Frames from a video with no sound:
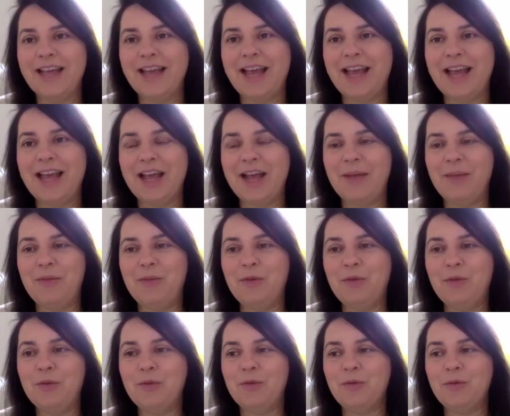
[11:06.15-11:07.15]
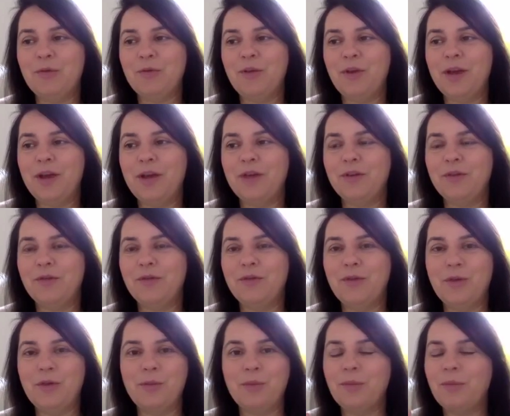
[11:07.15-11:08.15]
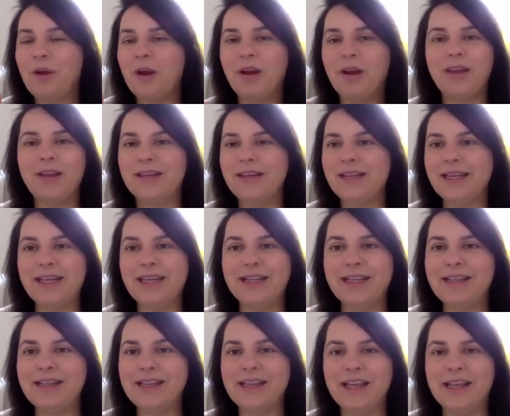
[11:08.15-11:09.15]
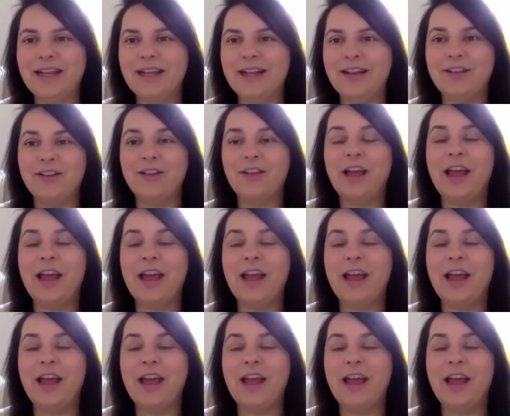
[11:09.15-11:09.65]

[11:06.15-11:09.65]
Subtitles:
you don't fall out of your marketing skills,